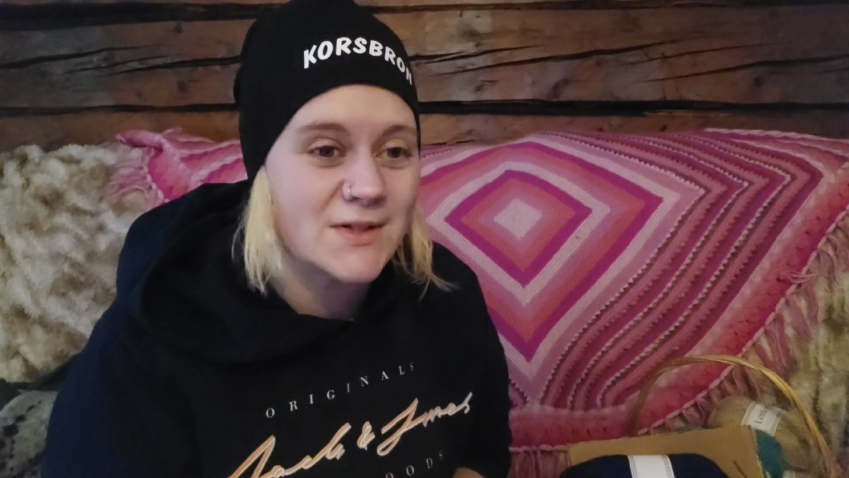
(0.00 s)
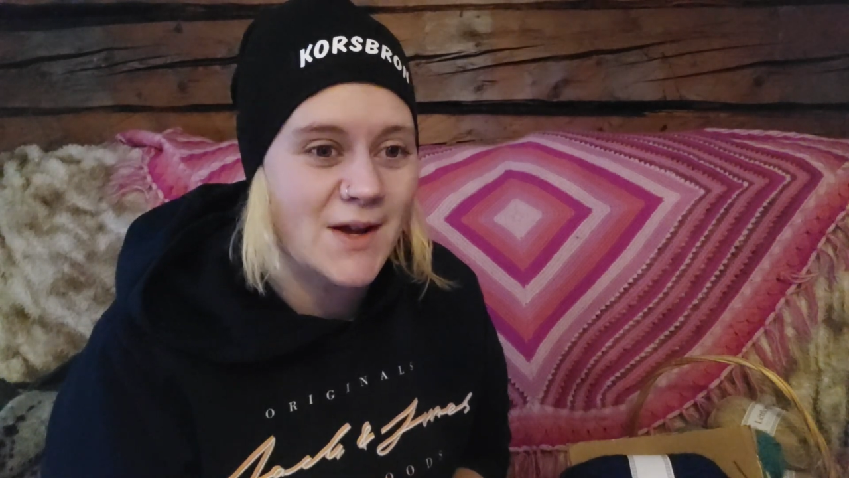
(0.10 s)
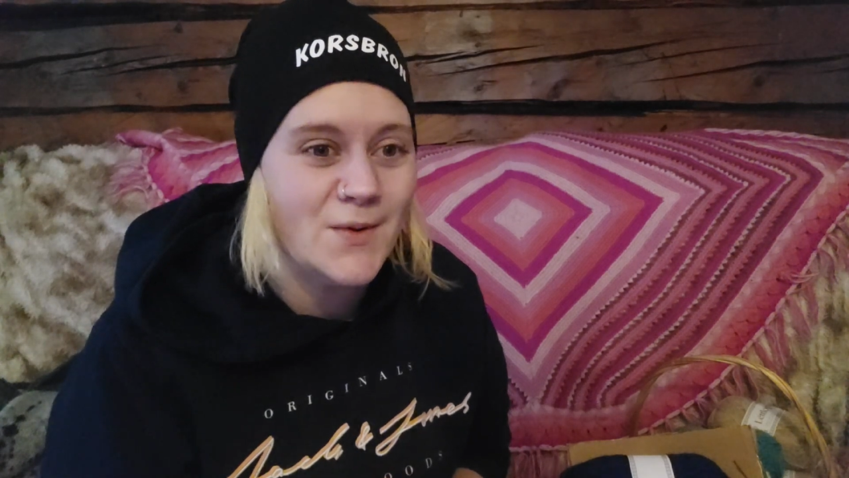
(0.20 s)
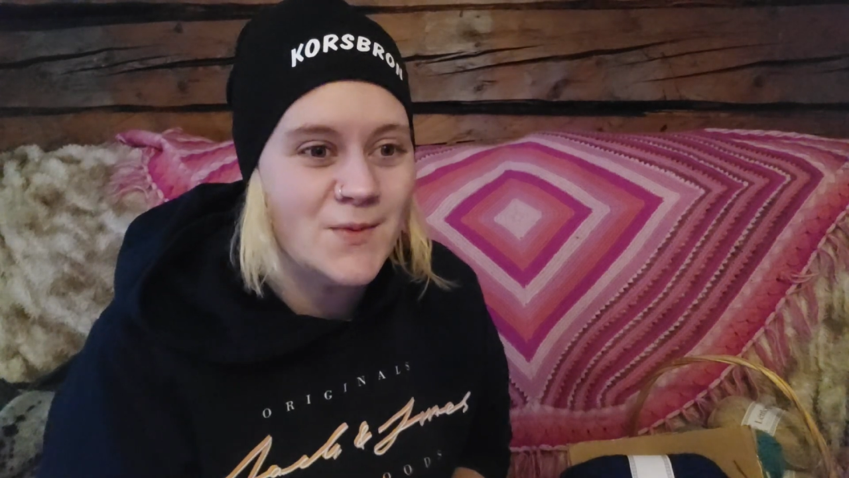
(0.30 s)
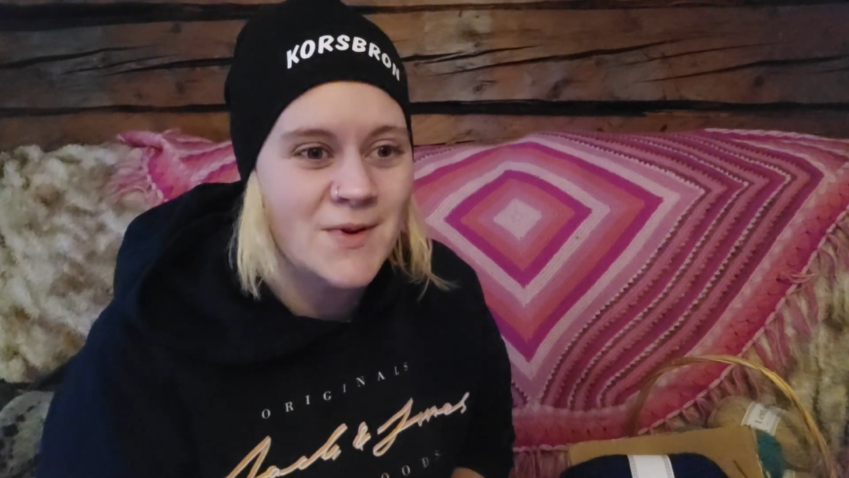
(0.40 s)

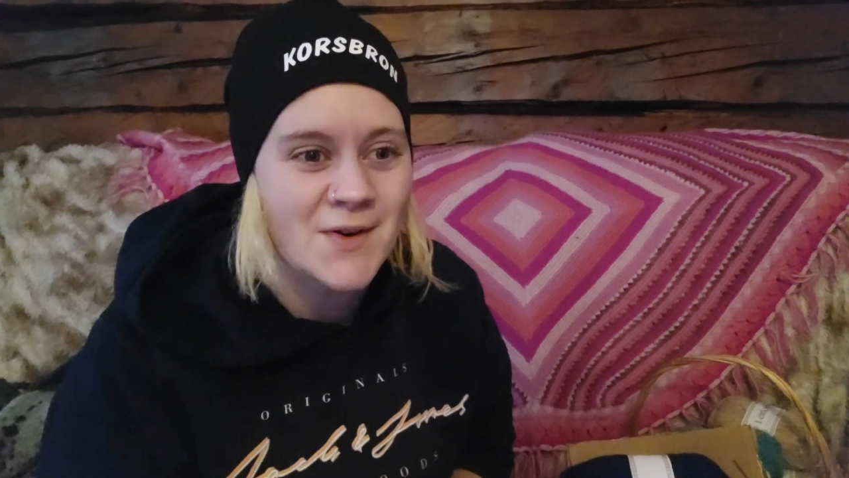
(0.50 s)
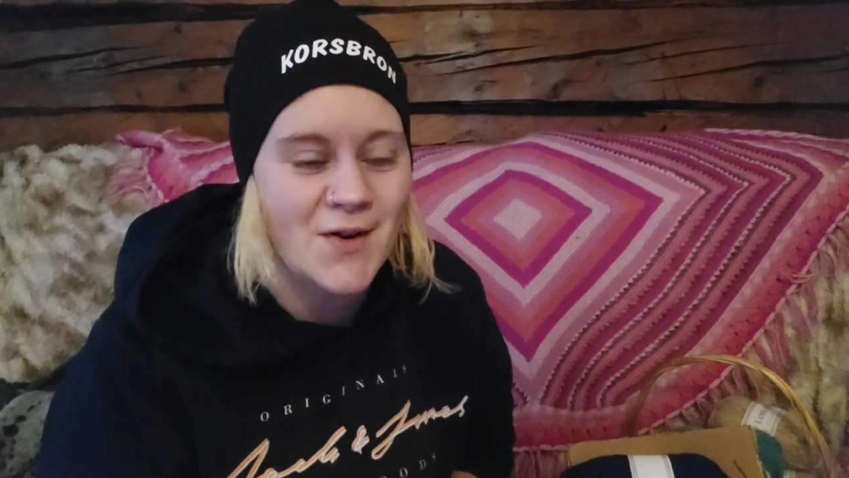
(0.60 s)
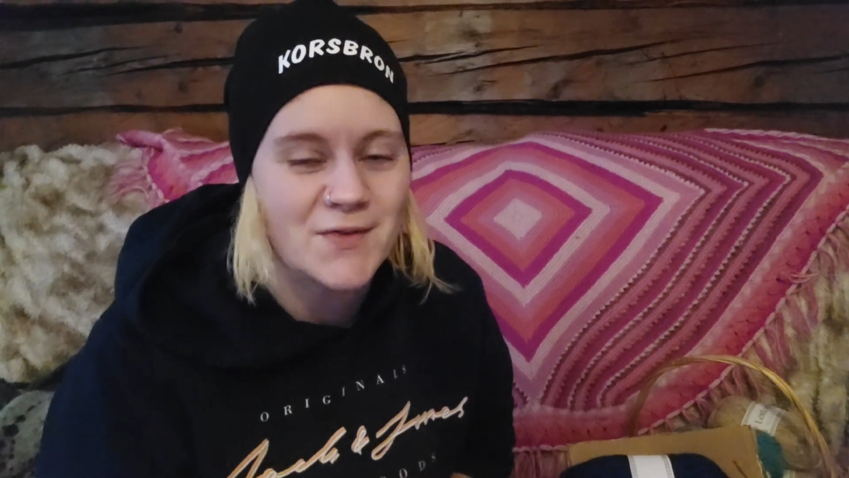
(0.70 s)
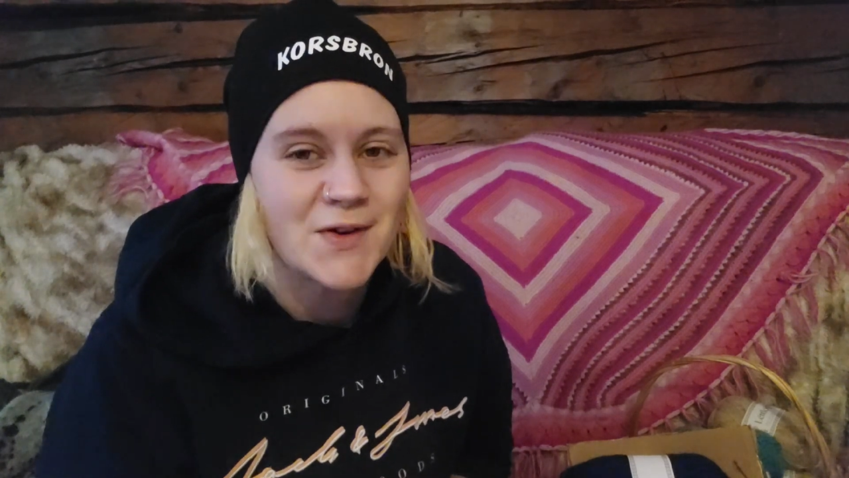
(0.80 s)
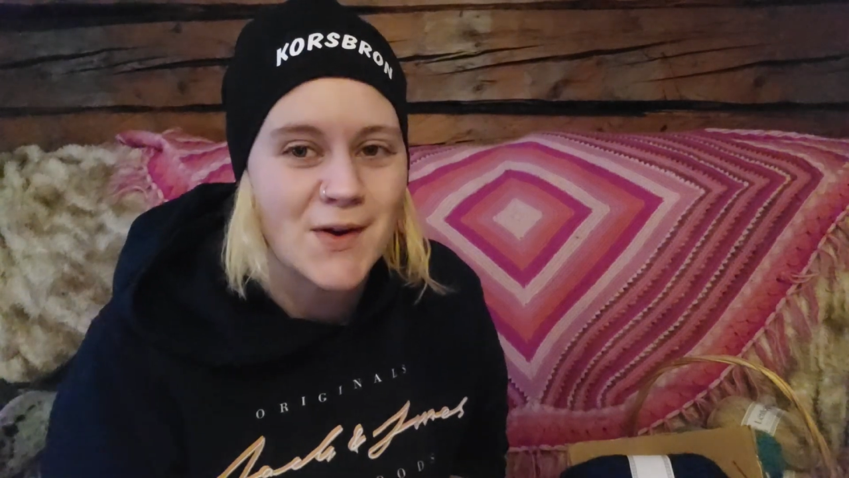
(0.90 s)
now
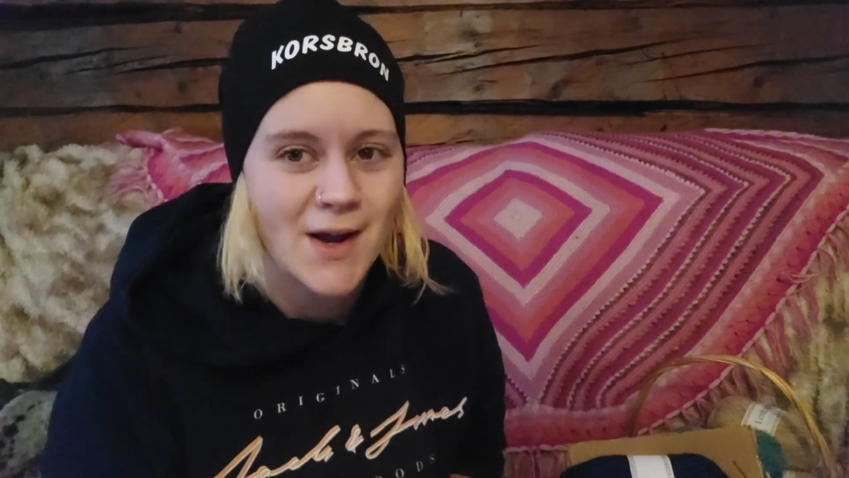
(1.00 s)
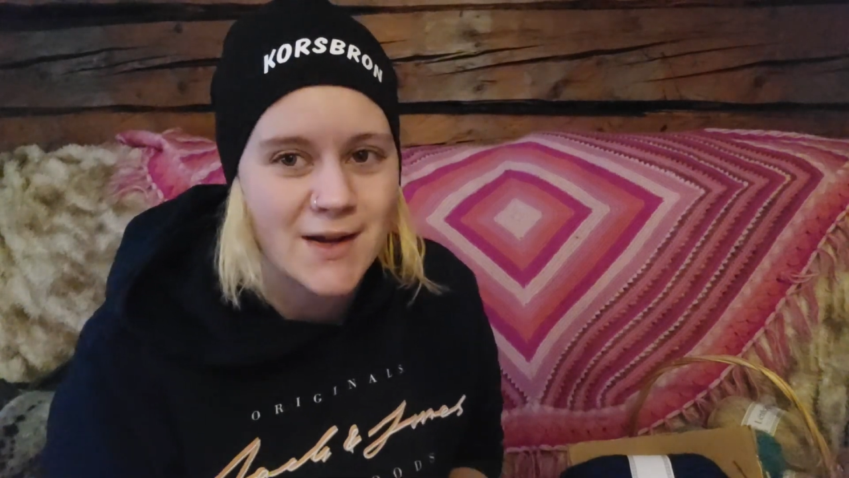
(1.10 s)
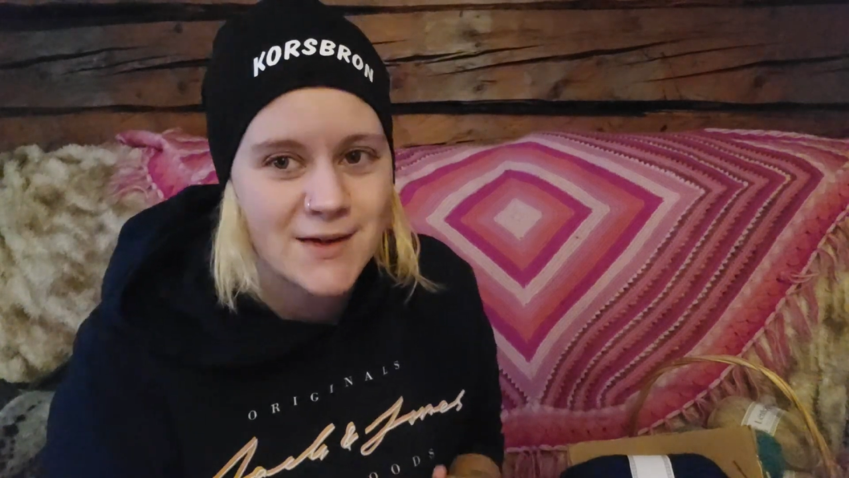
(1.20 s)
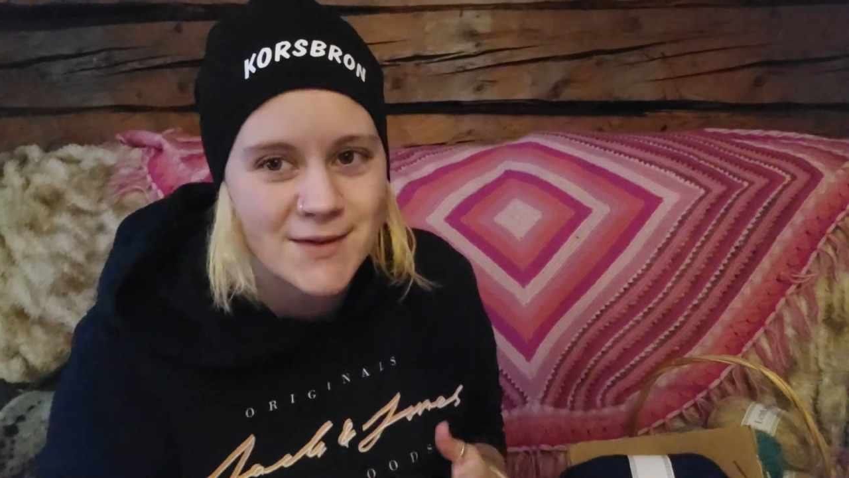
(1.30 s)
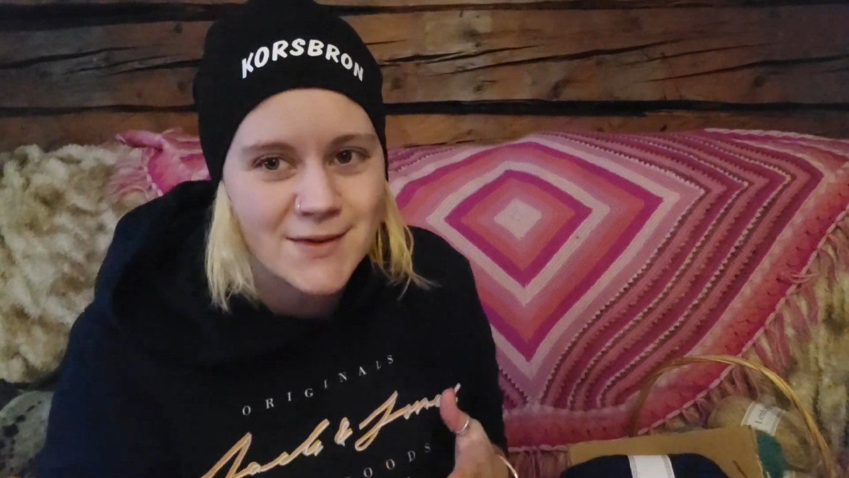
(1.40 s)
after I